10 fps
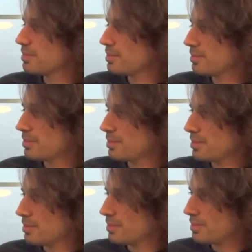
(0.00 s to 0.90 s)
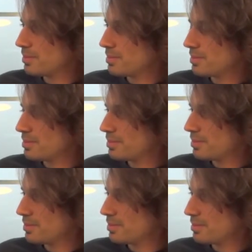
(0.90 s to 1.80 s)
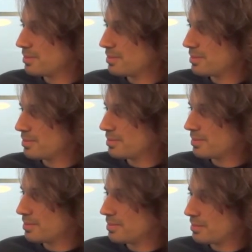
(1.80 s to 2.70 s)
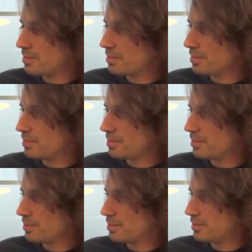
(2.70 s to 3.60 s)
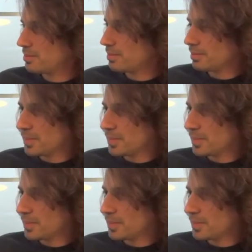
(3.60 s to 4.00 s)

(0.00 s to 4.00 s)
The person shown says nothing.